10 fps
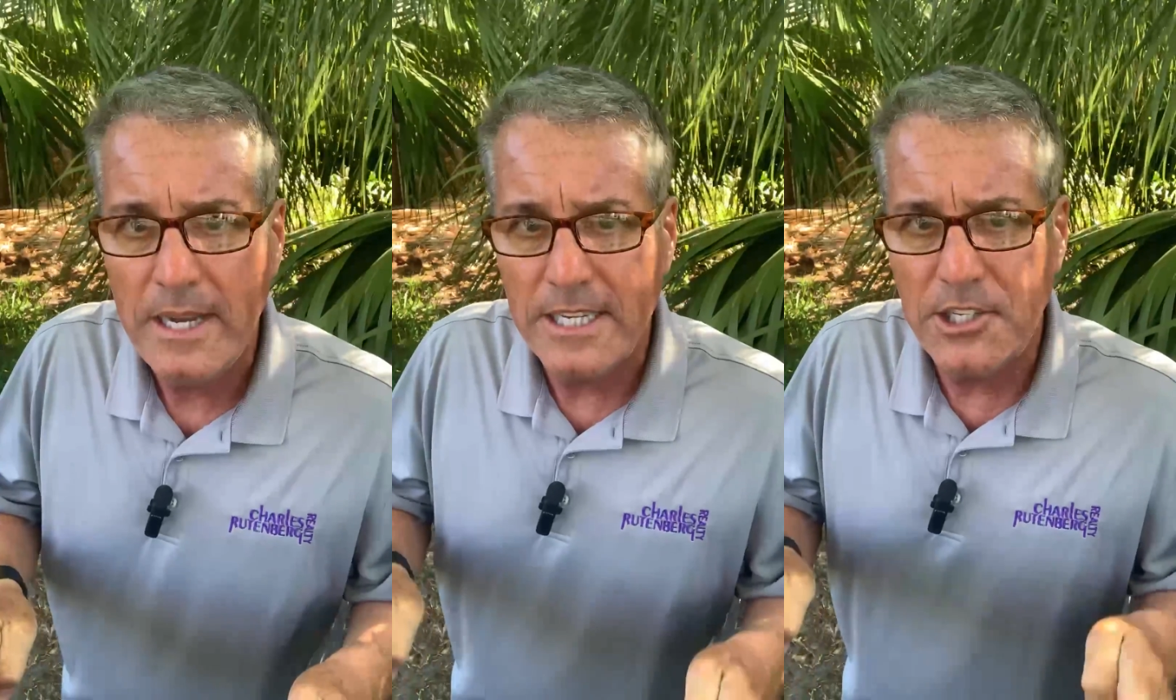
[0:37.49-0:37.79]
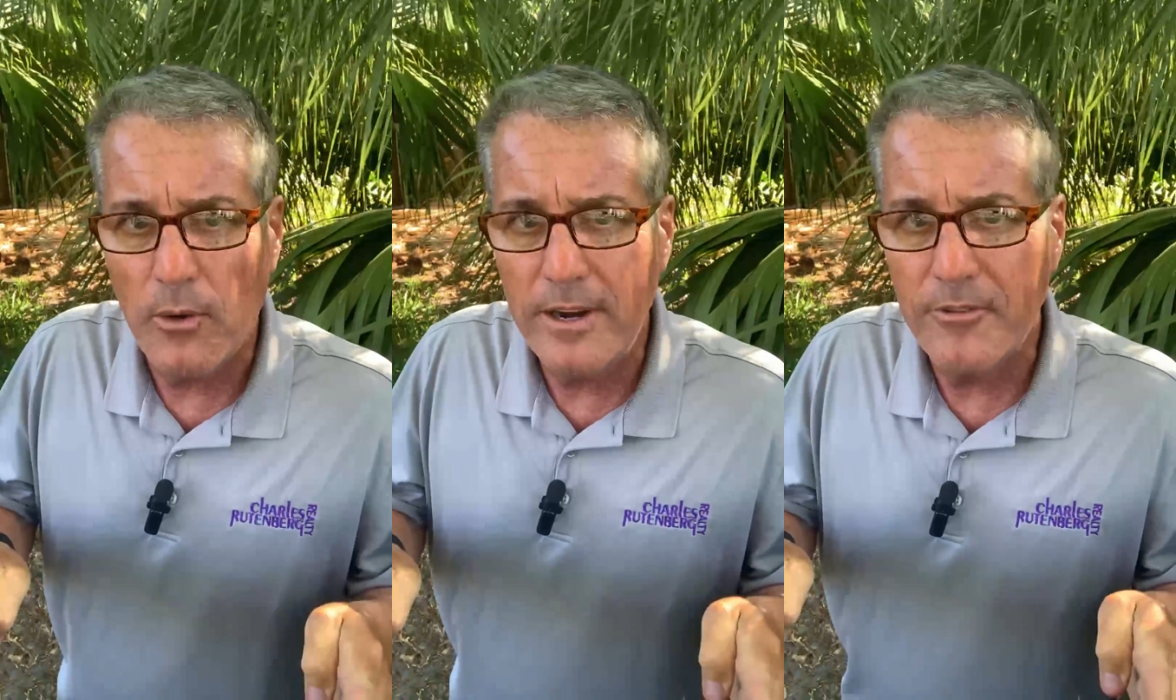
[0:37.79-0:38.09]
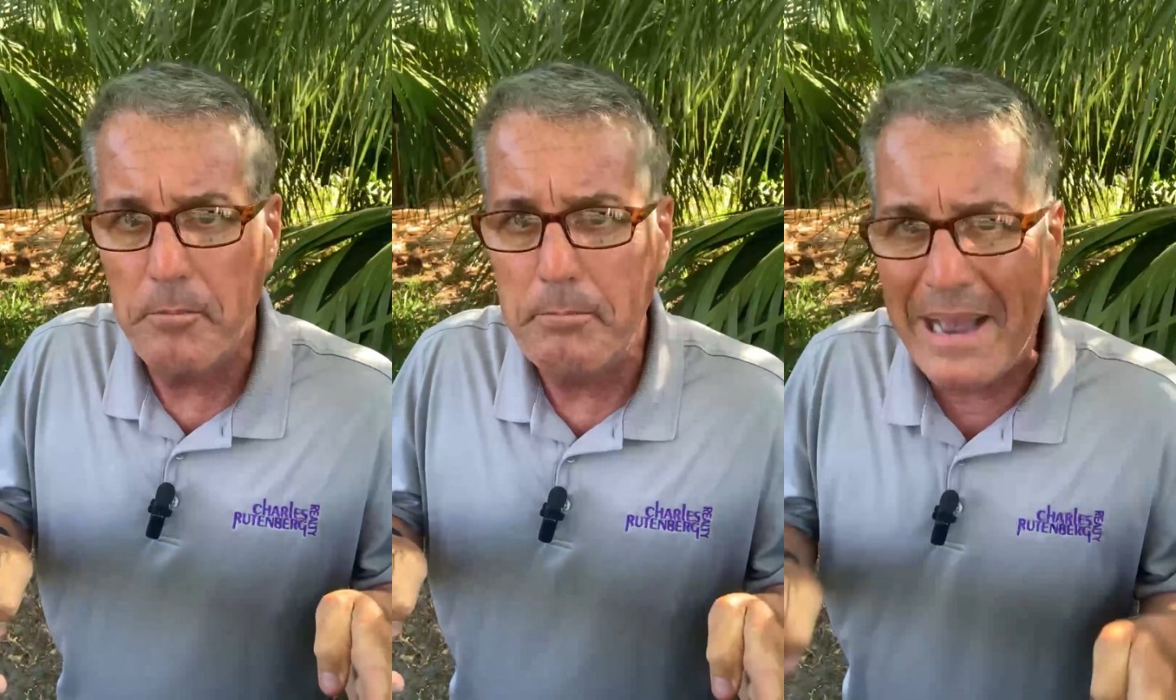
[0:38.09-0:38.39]
is going
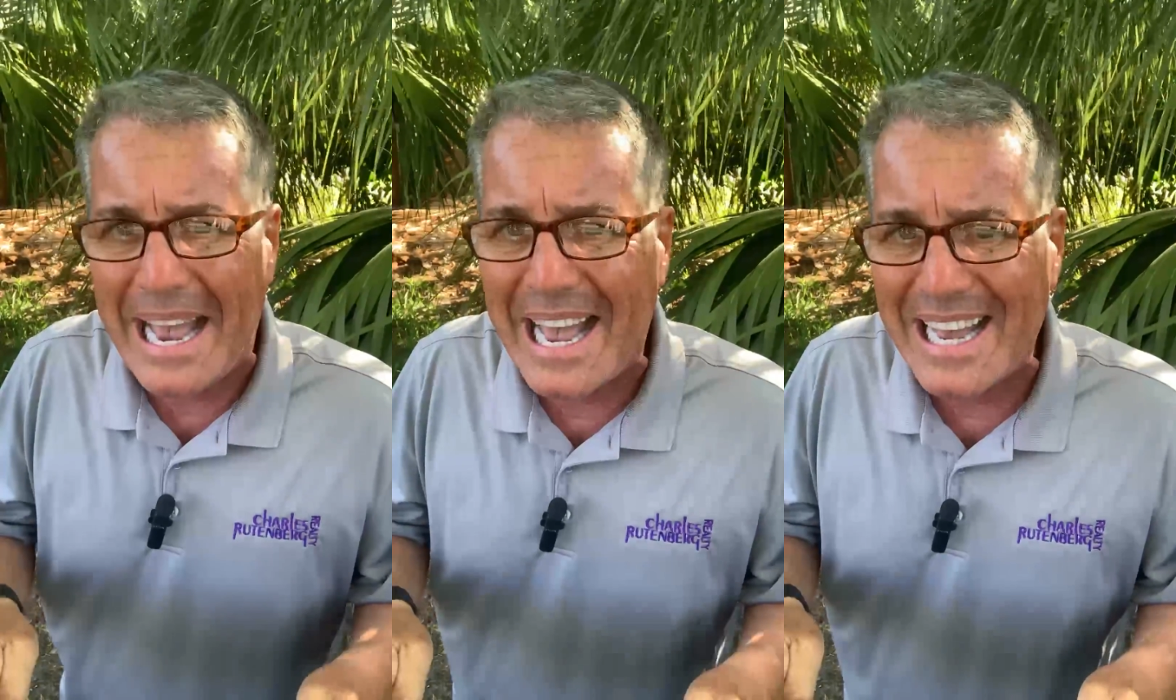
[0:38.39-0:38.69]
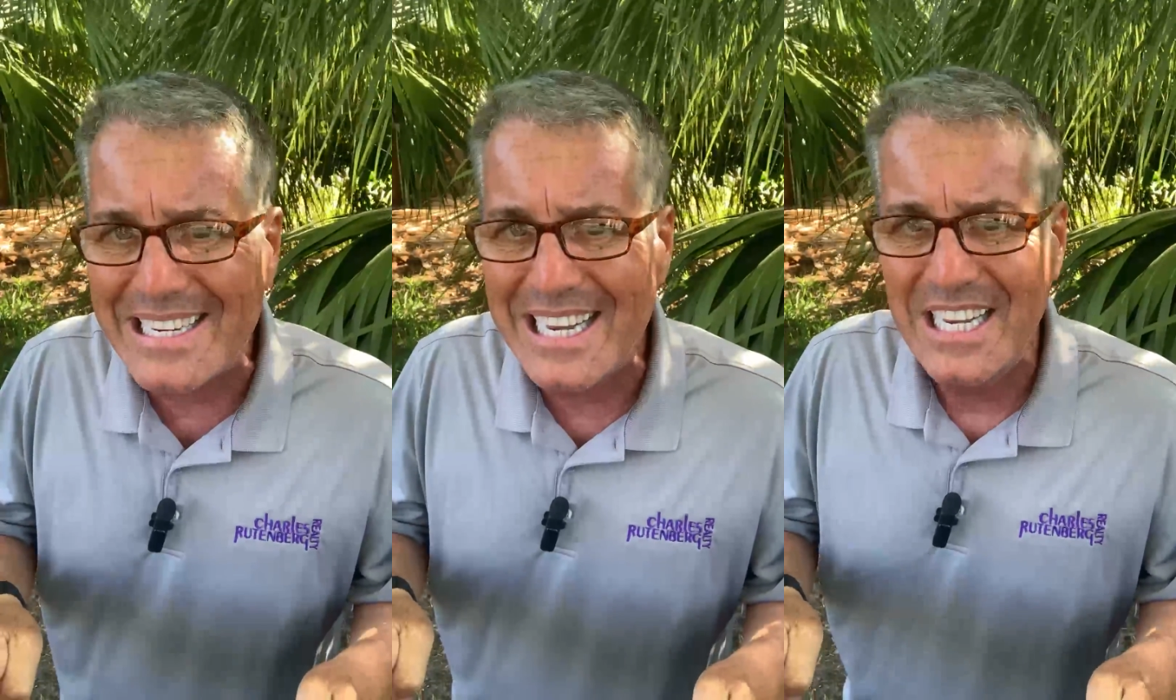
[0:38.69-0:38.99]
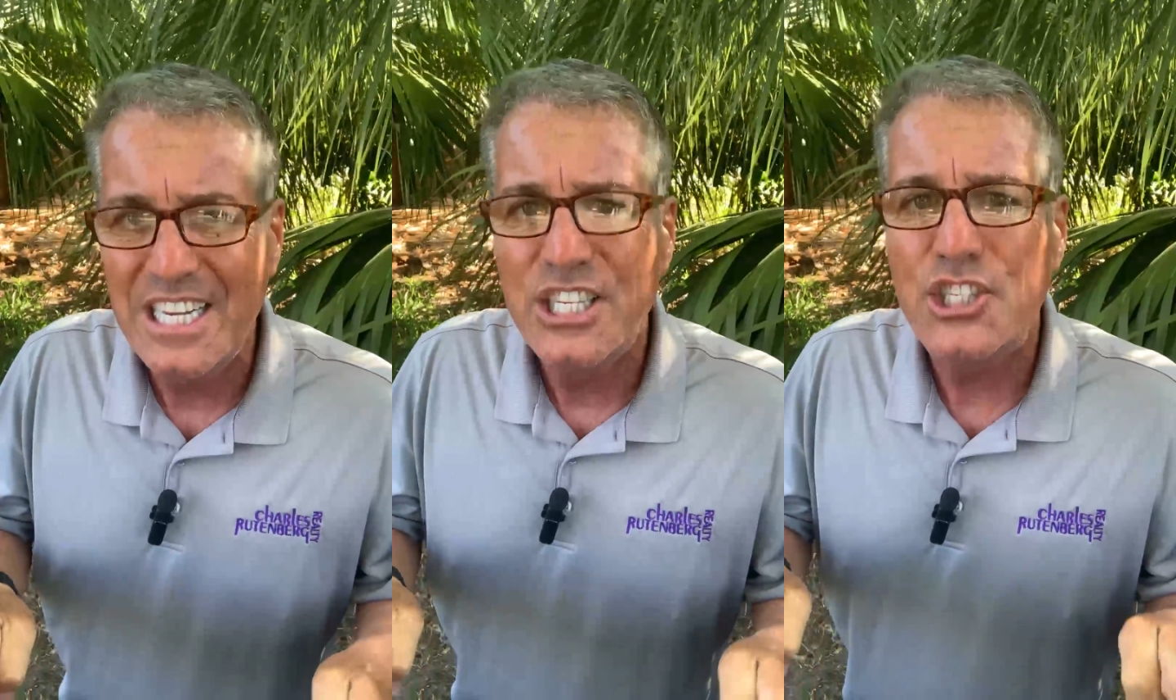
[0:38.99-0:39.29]
from bad
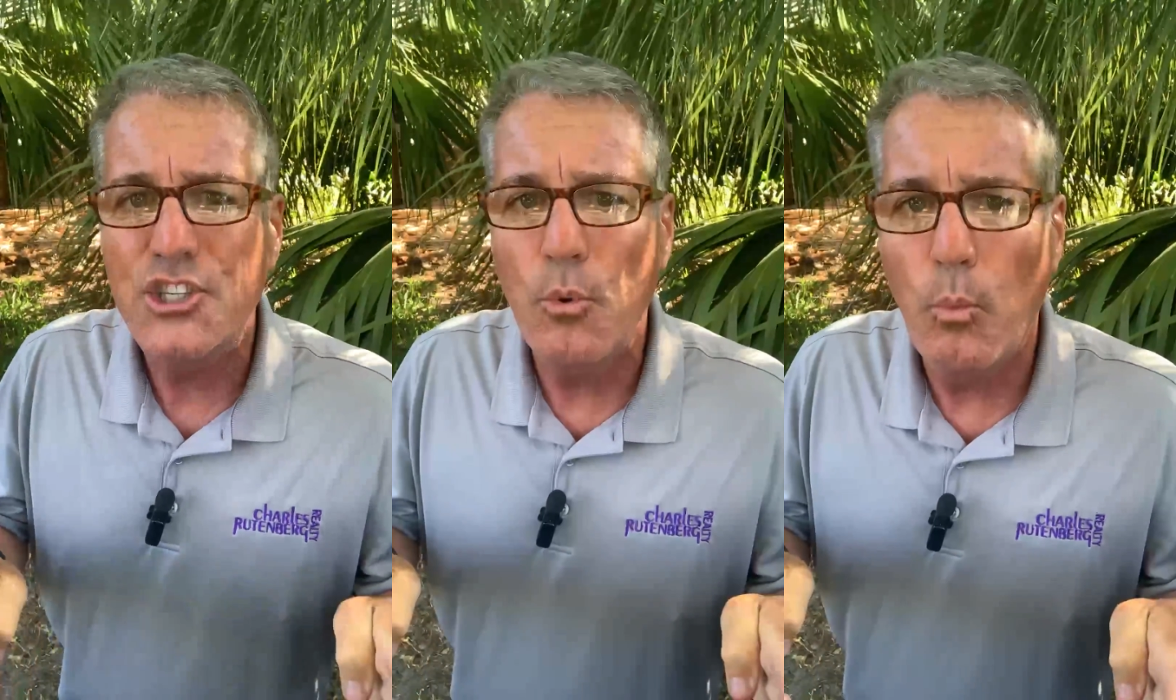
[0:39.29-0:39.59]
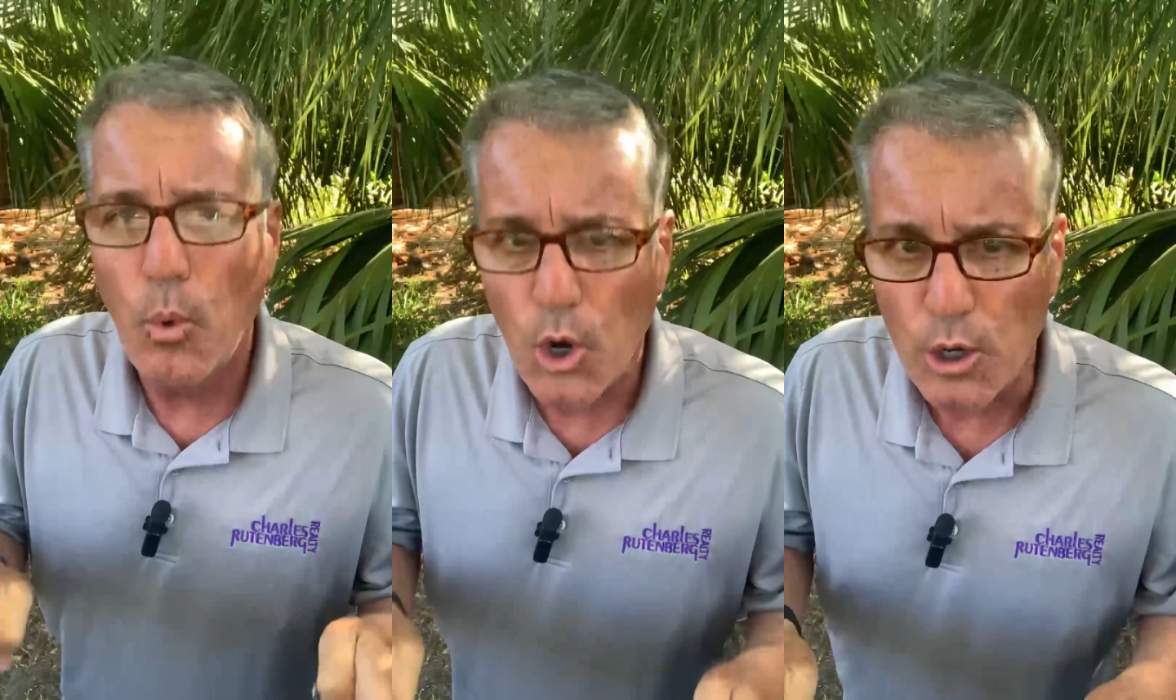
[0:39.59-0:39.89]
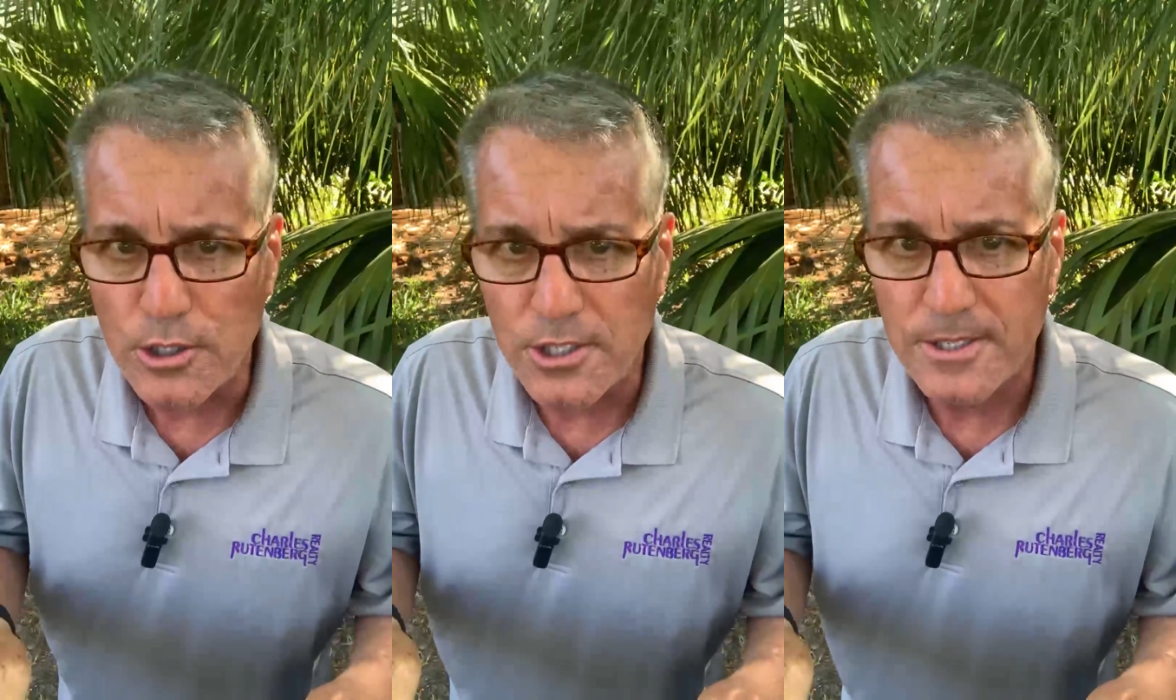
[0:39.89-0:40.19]
to
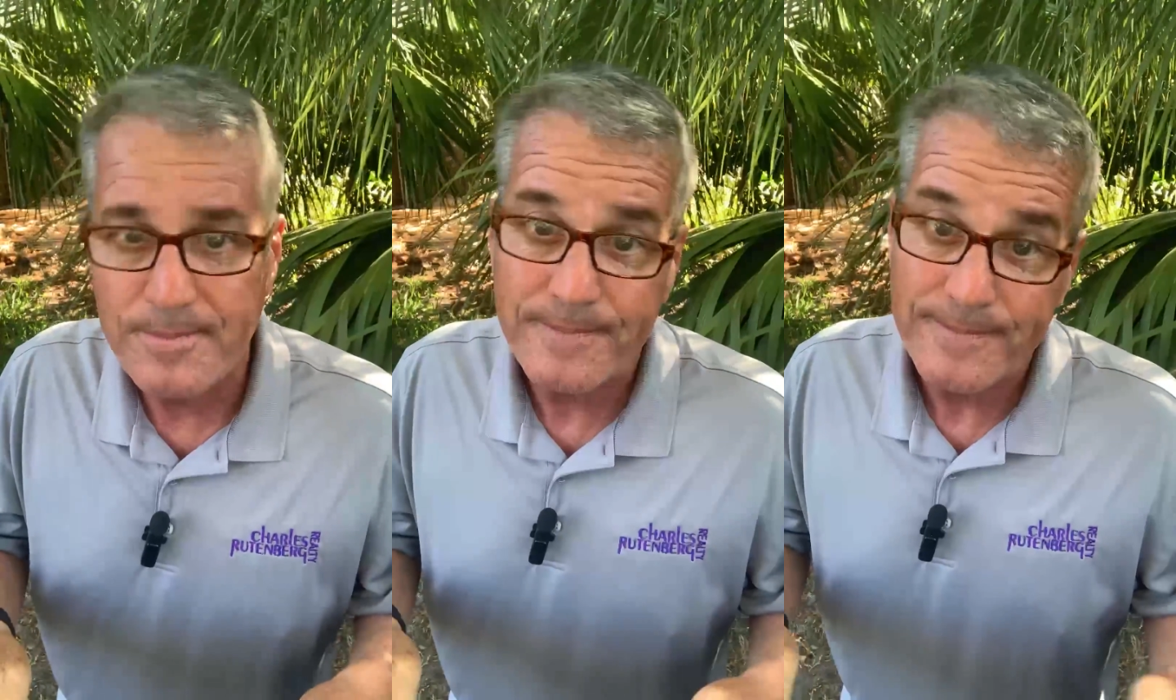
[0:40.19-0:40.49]
worse.